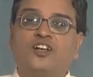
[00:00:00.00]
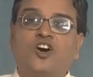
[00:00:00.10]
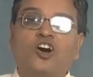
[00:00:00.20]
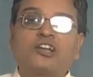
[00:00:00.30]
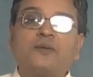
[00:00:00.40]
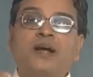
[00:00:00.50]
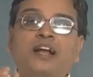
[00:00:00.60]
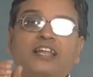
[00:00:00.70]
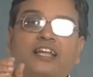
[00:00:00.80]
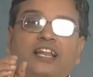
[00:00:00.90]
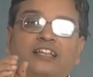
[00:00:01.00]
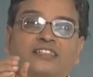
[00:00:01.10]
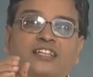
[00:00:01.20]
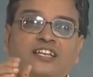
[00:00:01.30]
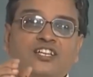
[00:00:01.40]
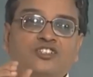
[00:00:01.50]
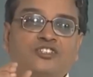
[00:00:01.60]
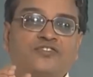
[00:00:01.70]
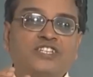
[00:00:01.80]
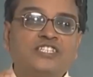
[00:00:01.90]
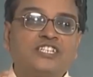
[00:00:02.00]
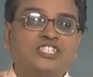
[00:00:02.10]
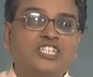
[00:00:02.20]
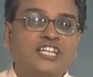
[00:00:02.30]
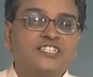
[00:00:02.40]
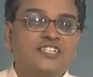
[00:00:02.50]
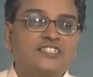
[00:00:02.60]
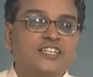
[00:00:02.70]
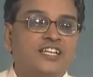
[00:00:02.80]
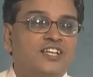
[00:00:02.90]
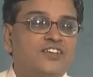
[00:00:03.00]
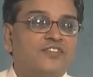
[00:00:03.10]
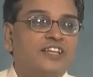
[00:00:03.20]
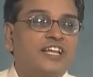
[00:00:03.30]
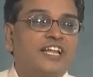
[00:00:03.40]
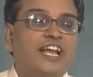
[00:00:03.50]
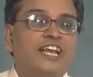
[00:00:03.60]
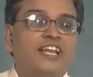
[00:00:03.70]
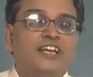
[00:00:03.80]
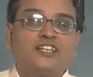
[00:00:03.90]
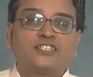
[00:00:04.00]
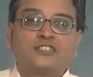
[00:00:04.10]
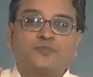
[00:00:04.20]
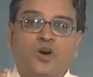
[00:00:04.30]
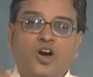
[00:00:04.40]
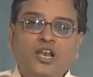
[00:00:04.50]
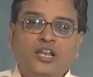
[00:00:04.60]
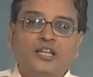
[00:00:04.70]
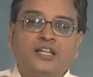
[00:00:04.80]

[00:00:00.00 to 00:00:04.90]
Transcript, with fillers: automatically the thickness of the fringes changes. When the gradient is small,